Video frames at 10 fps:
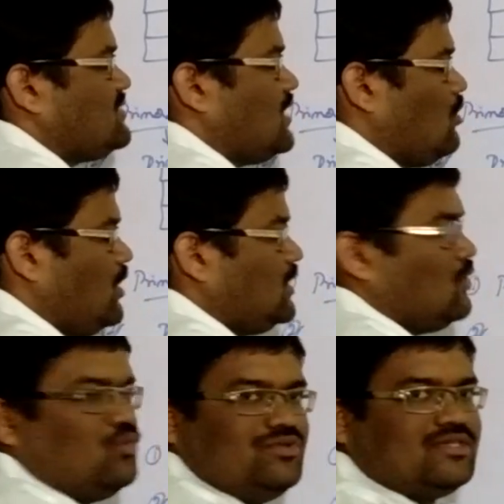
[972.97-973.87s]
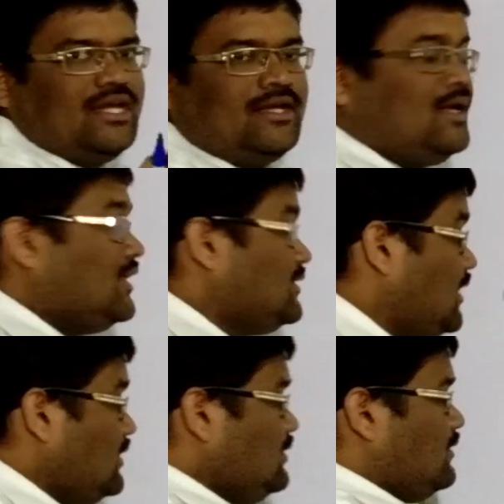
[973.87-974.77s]
surrounding the oocyte.
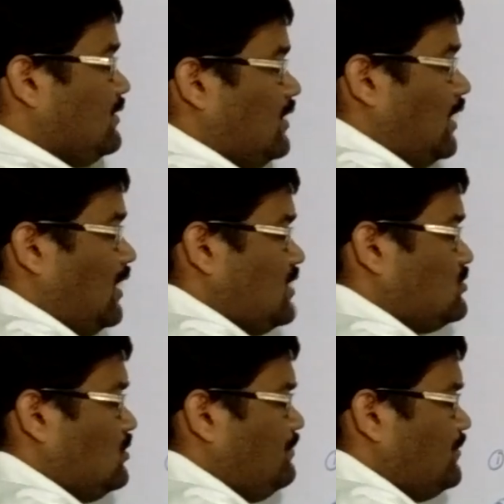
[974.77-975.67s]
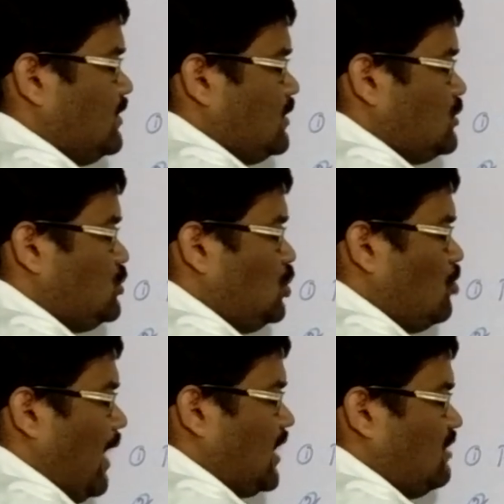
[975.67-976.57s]
Then and also
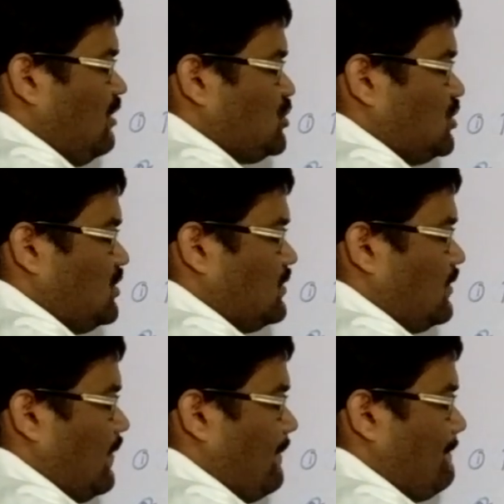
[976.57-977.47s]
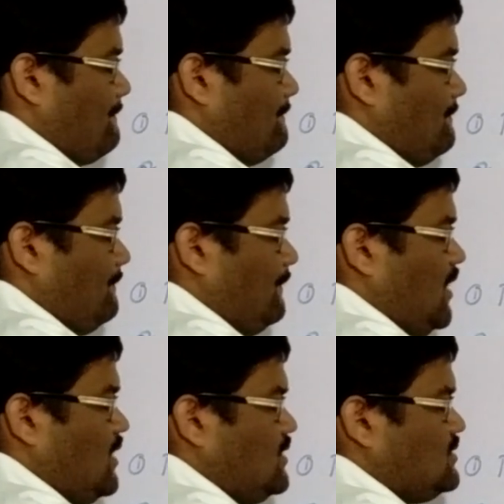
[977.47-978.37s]
genome activation
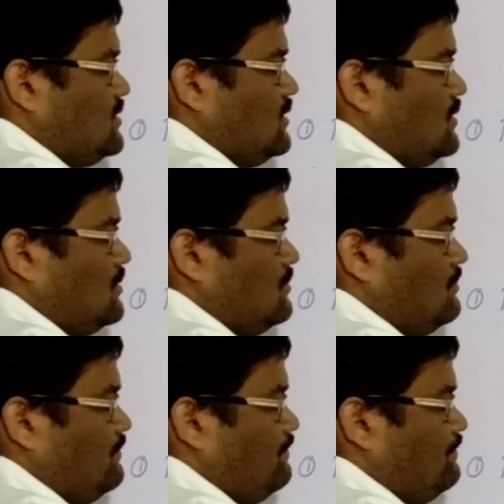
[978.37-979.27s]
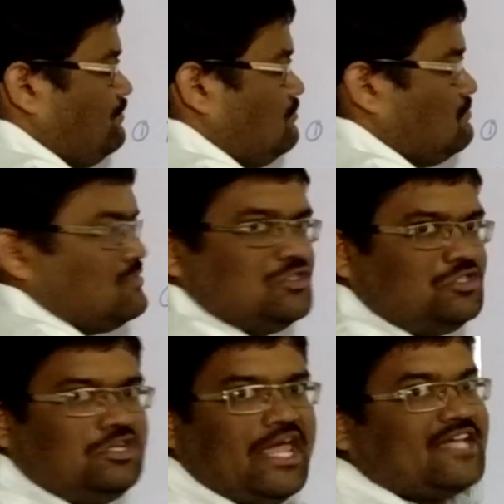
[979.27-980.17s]
means
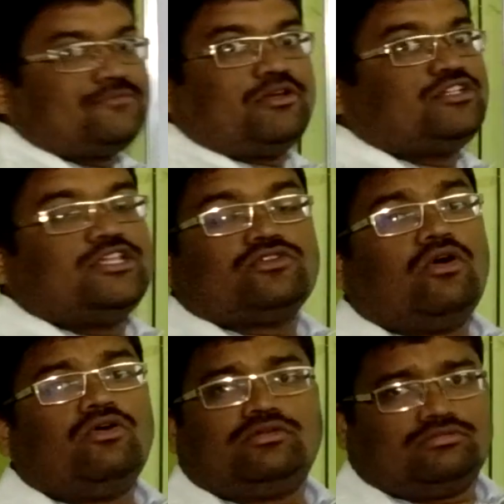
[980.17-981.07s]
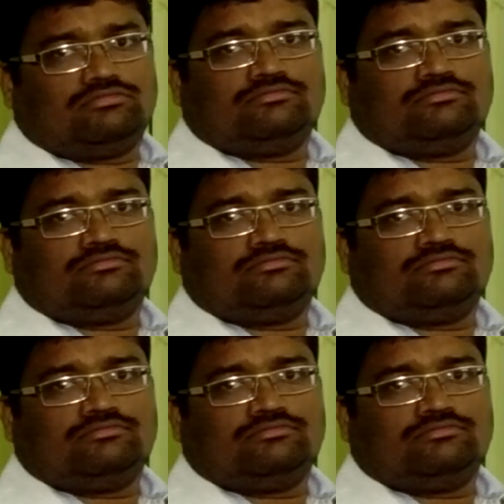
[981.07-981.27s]
gene expression is on.